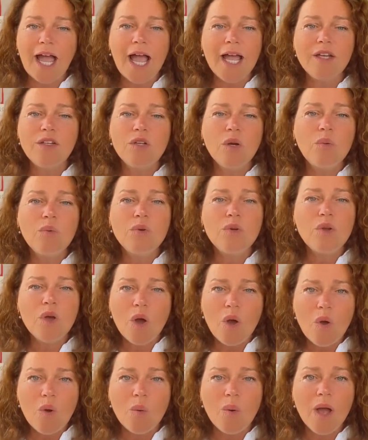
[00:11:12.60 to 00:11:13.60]
I don't
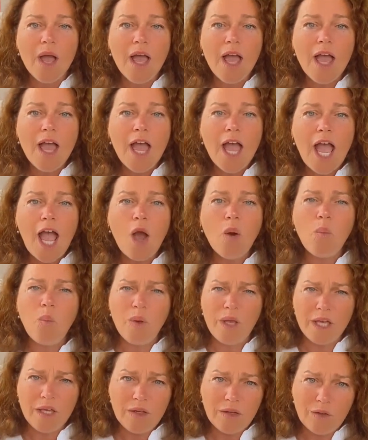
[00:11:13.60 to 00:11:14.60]
know how
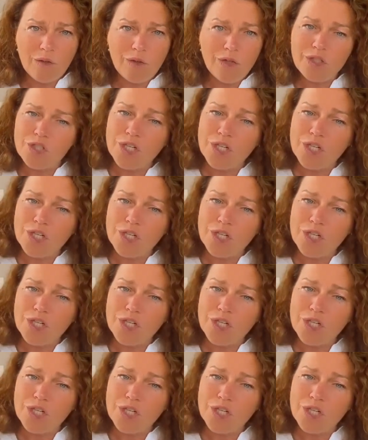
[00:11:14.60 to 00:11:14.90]
we could